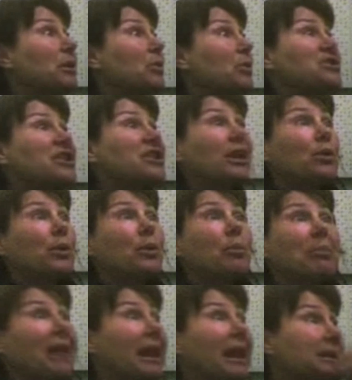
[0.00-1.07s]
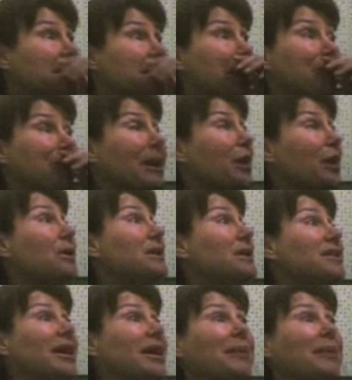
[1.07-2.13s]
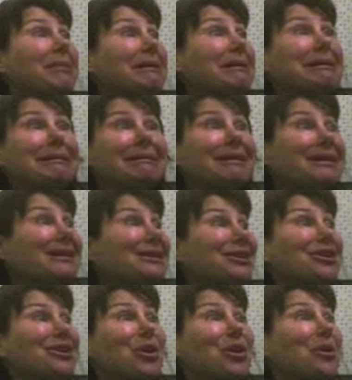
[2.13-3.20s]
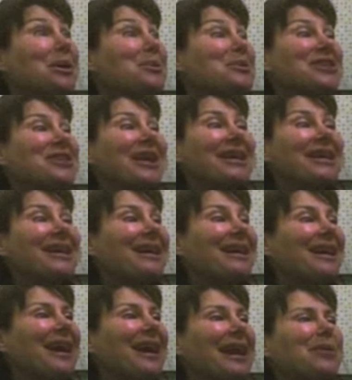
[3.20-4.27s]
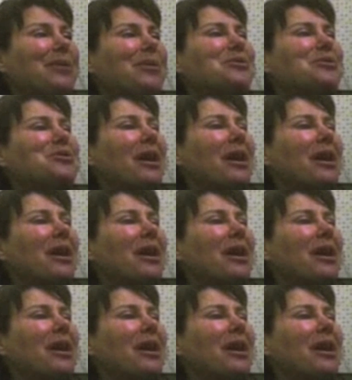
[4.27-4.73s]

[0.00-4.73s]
It wasn't like we were planning to get married. It was like, it was...